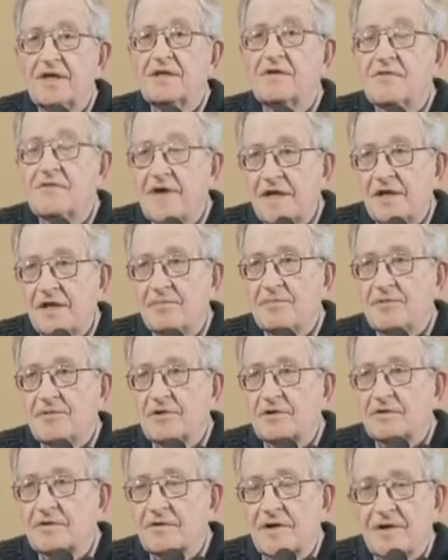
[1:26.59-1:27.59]
develop
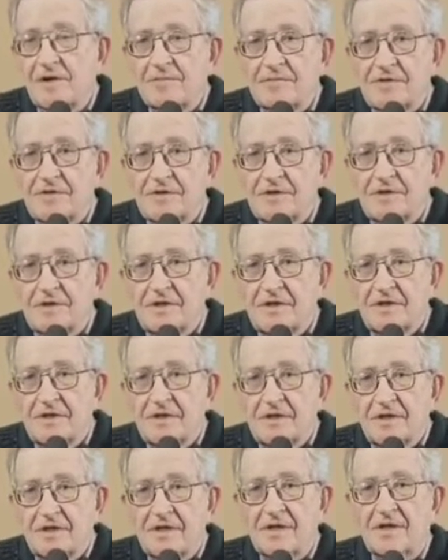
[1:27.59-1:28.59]
programs,
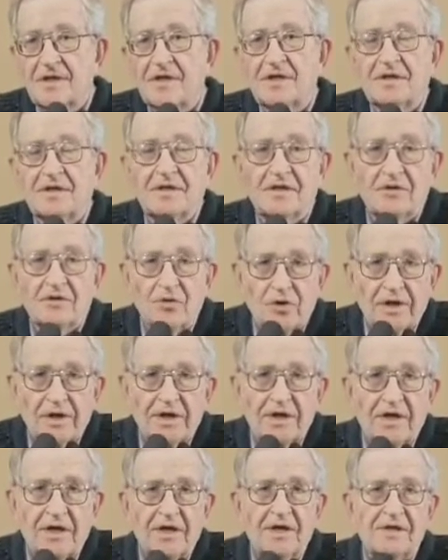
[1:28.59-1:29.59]

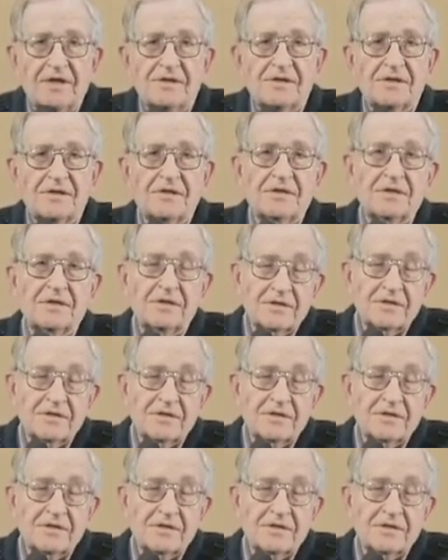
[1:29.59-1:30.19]
organize